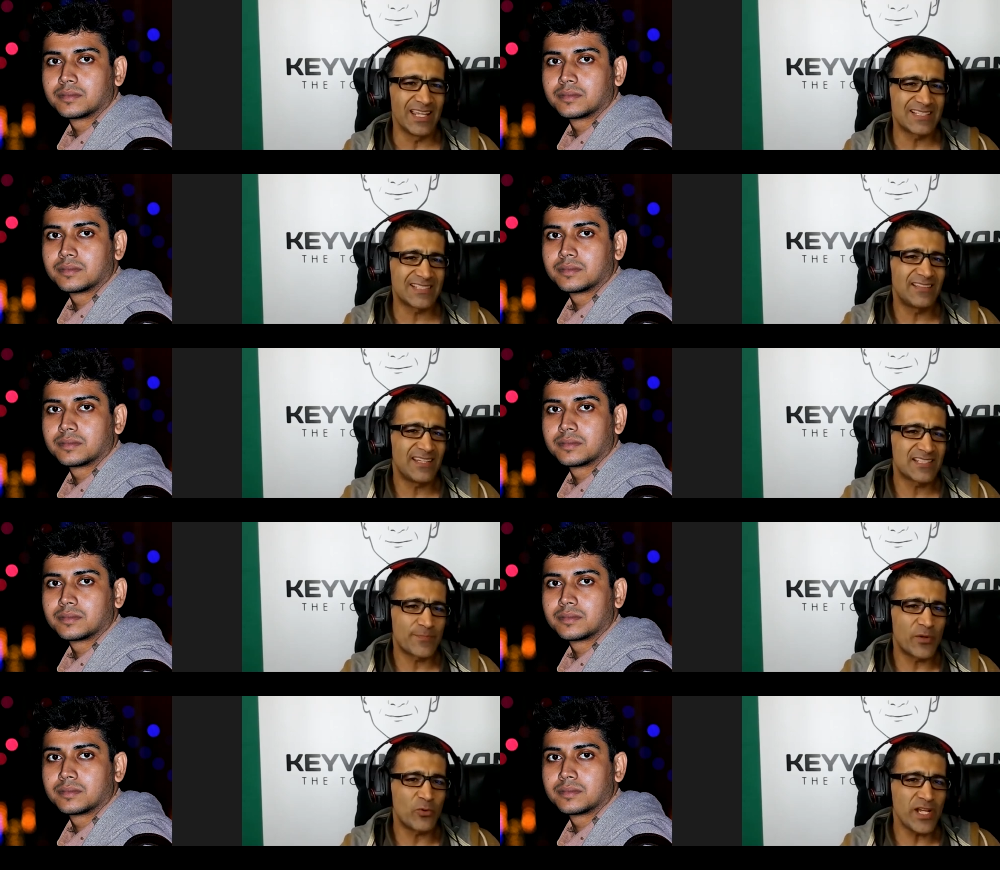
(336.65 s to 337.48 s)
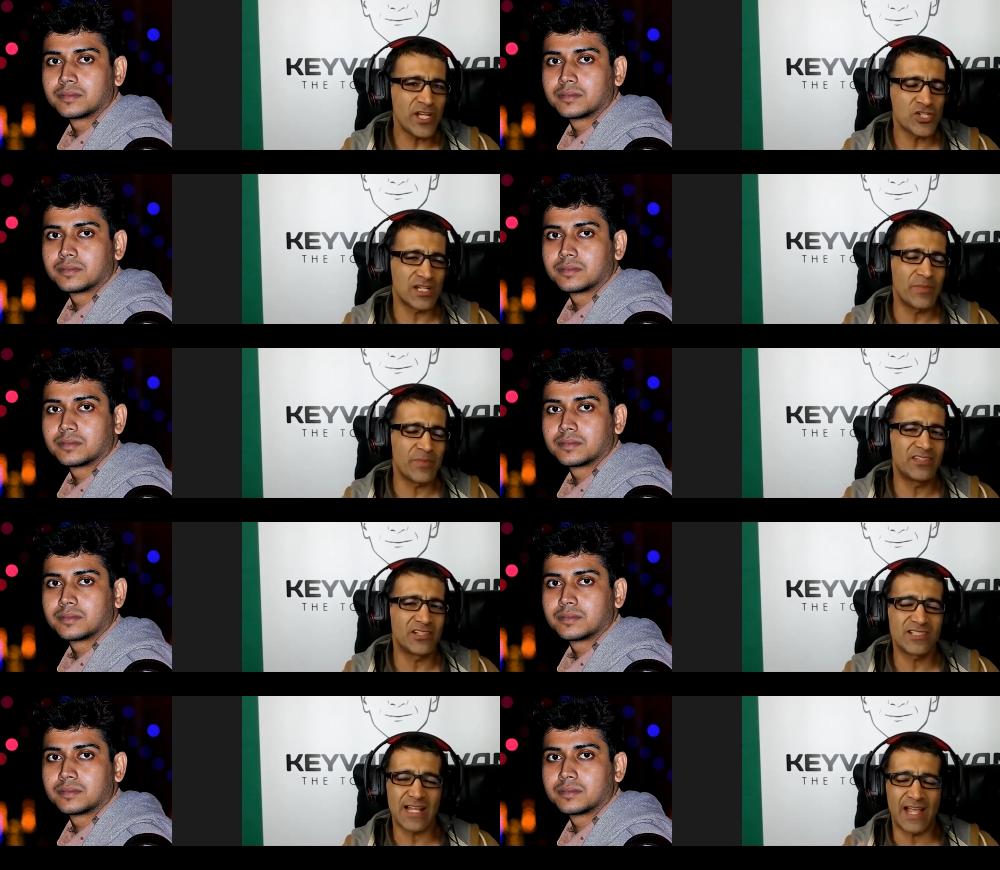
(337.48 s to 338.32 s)
Speaker 1: It's right. A desperation. I
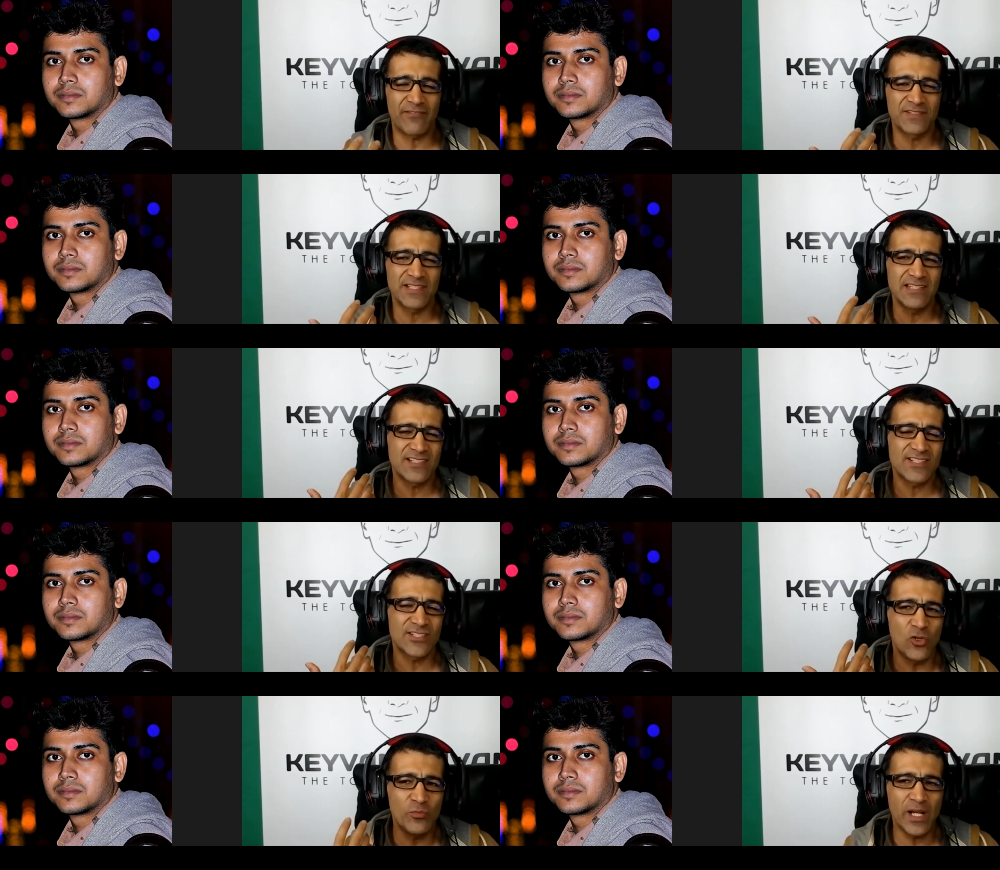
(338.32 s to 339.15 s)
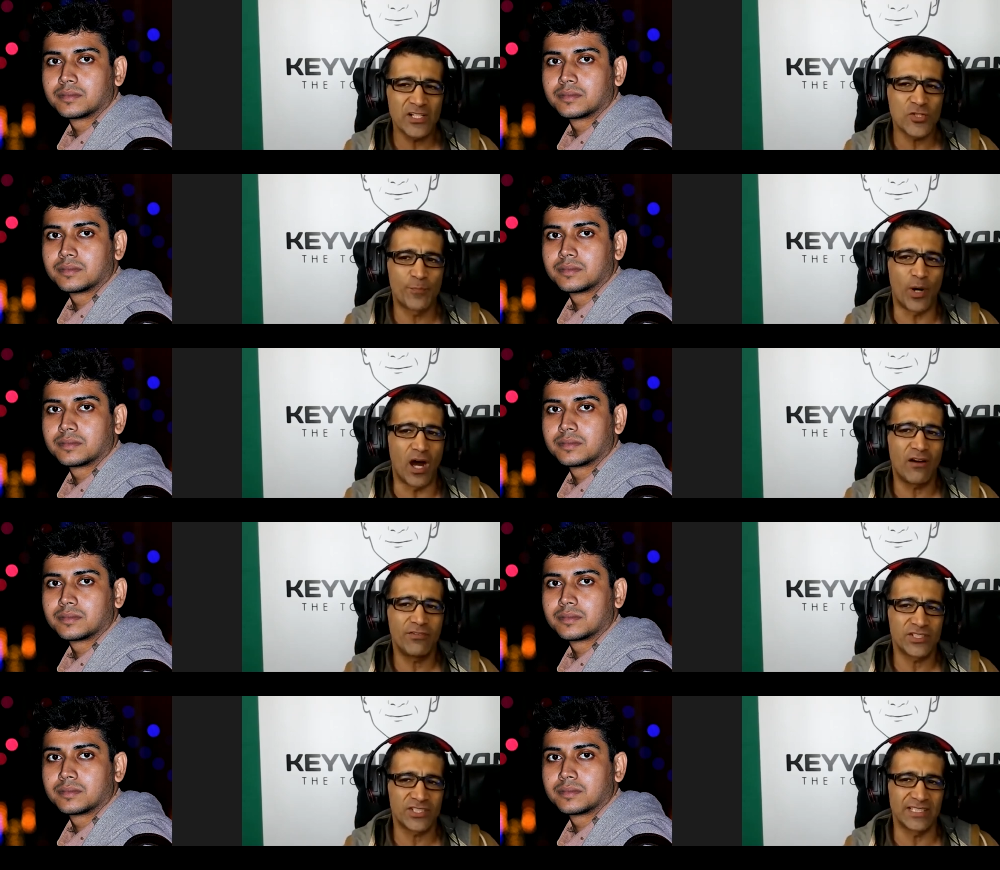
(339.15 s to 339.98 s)
mean, there's I've seen so much
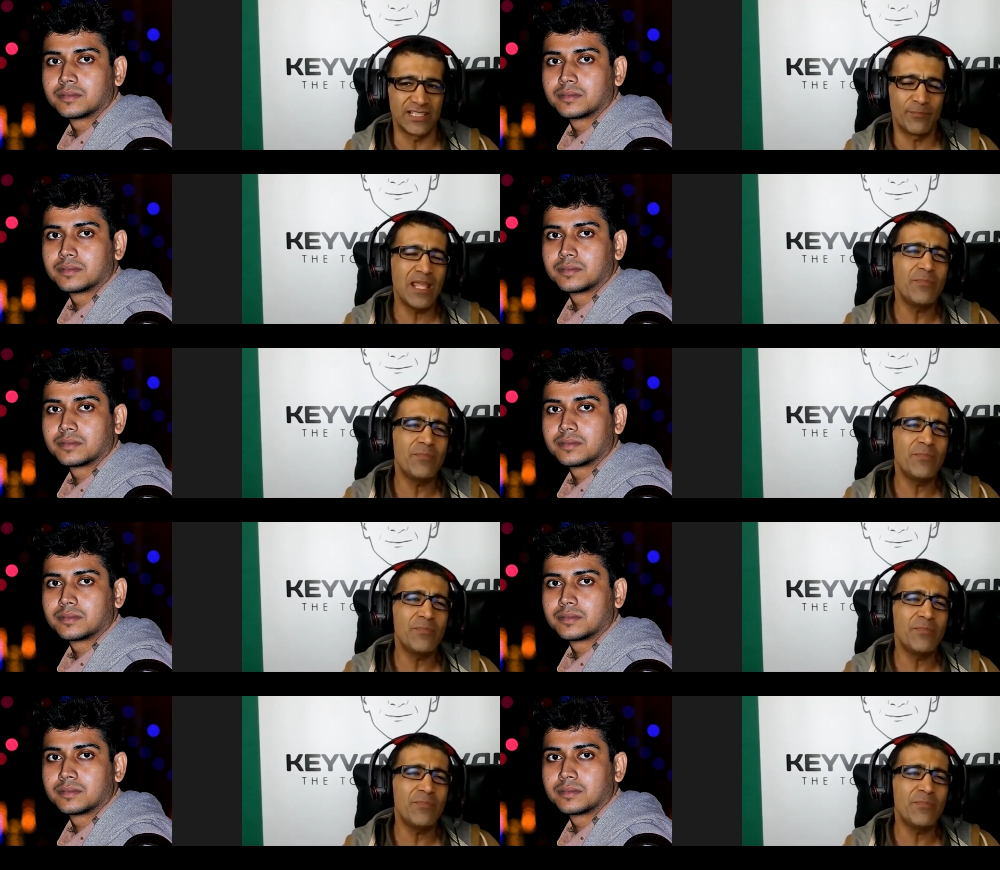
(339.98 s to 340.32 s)
poverty.